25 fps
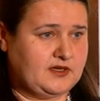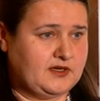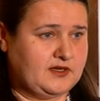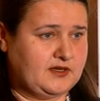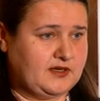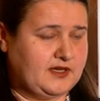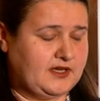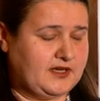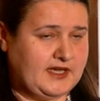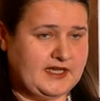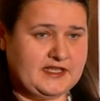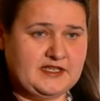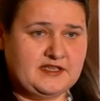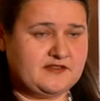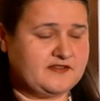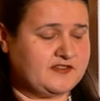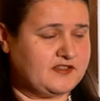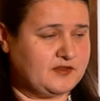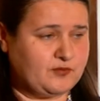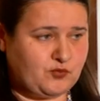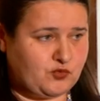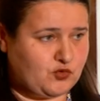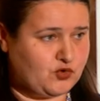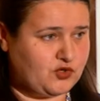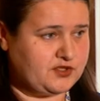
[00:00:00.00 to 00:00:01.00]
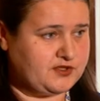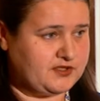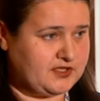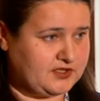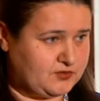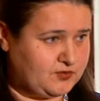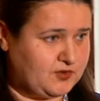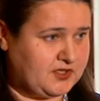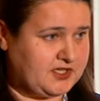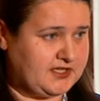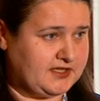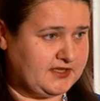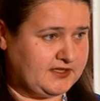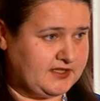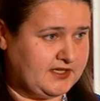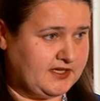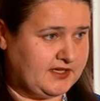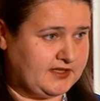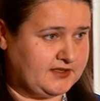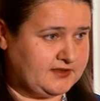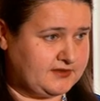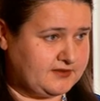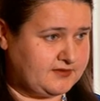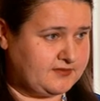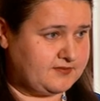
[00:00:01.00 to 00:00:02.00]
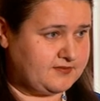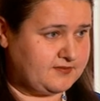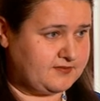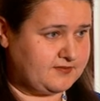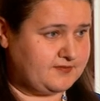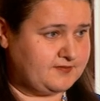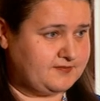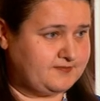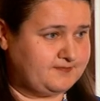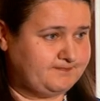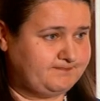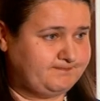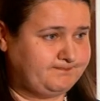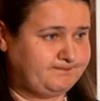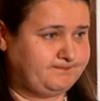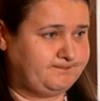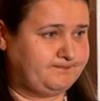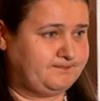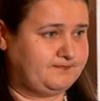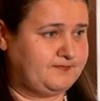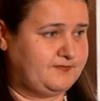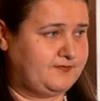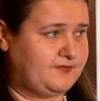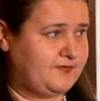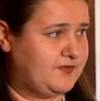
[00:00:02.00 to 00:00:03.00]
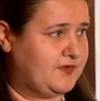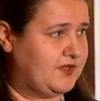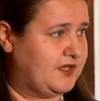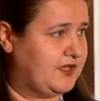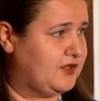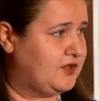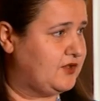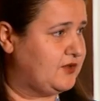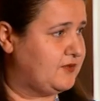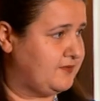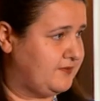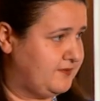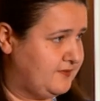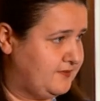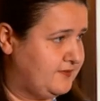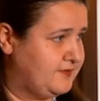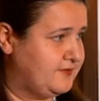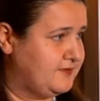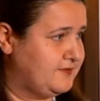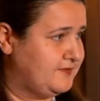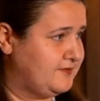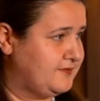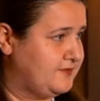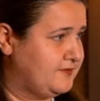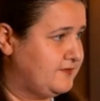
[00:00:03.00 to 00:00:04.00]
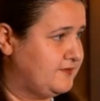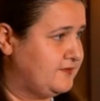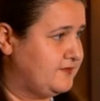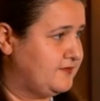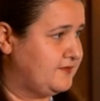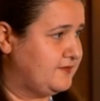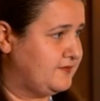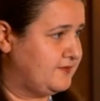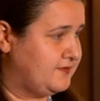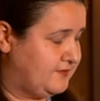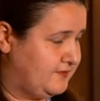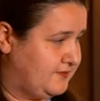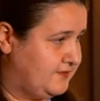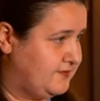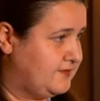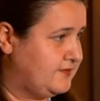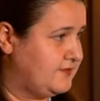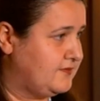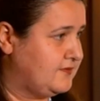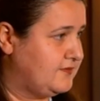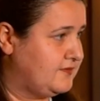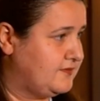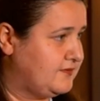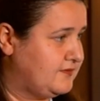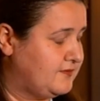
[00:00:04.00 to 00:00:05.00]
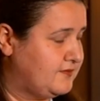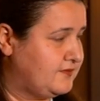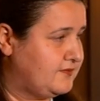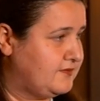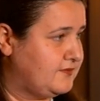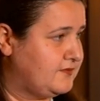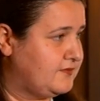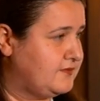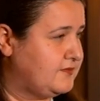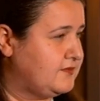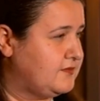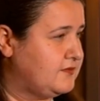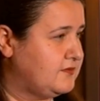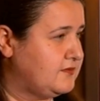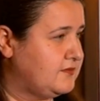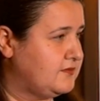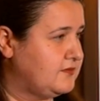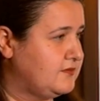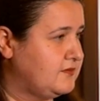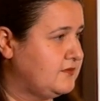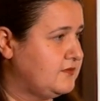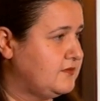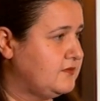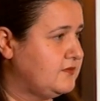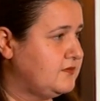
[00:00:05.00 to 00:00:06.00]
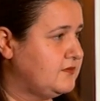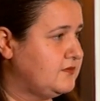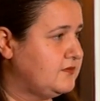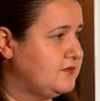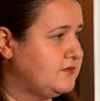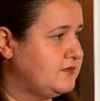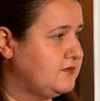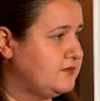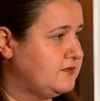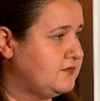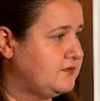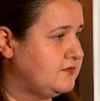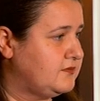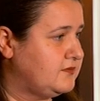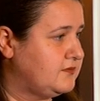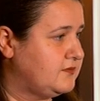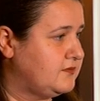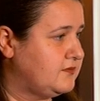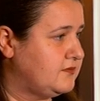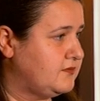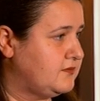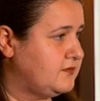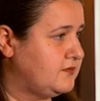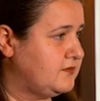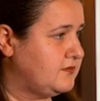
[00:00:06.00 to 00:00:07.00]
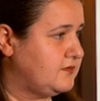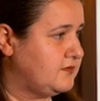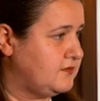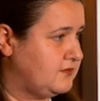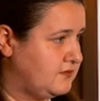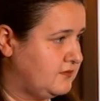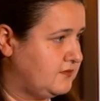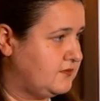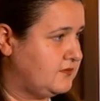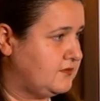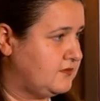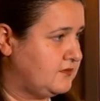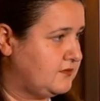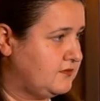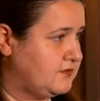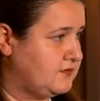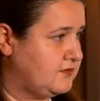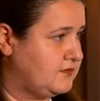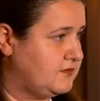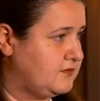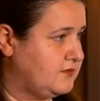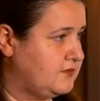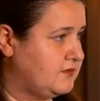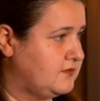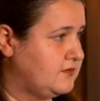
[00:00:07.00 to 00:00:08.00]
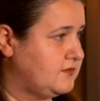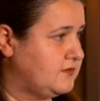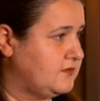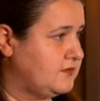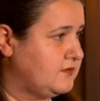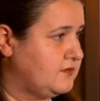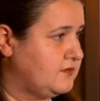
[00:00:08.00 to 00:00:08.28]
uh, any support that we can get. Ambassador Kashkarin with NBC News, could you elaborate on what you just said? Did you say that a Russian platoon